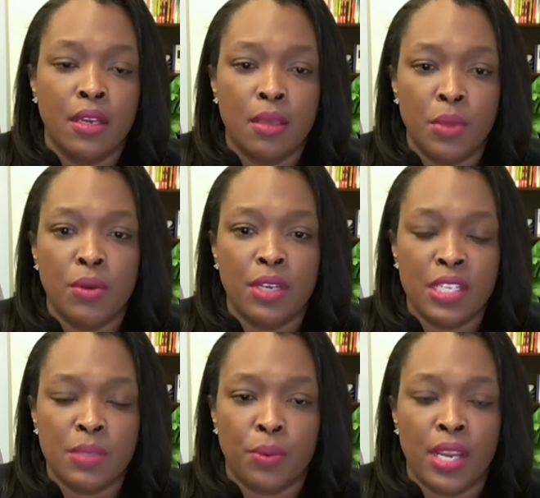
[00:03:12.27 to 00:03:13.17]

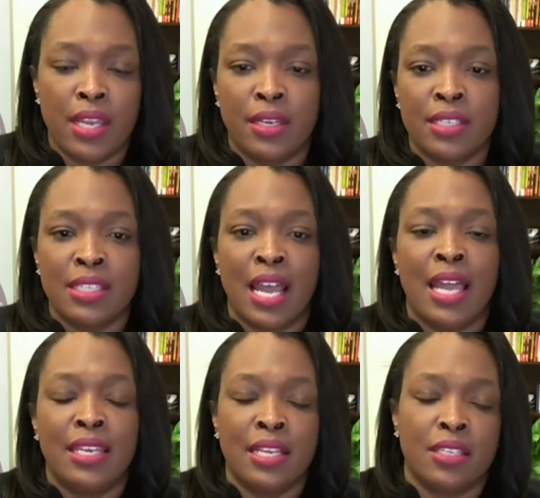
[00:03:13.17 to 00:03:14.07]
community spread does
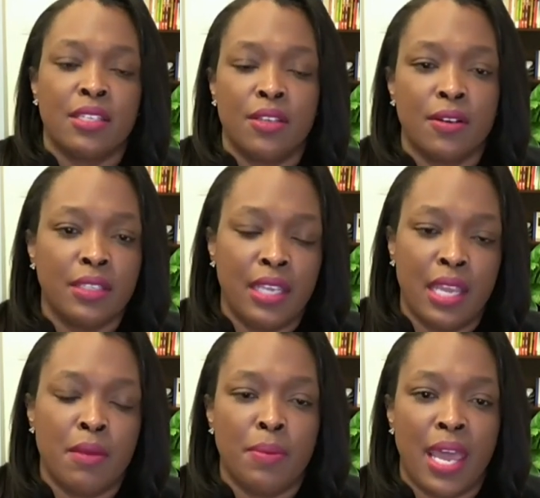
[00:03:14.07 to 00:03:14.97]
not necessarily
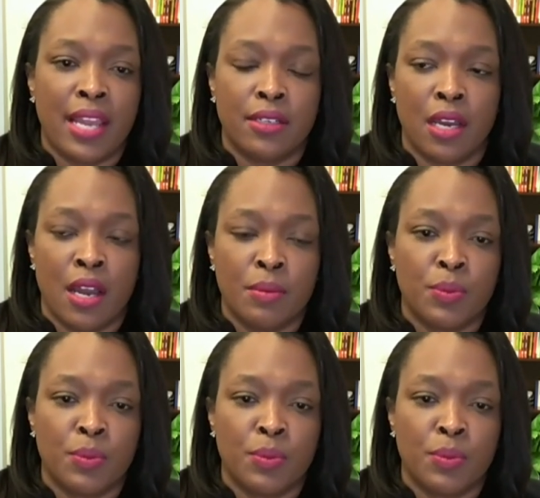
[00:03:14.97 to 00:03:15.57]
impact um,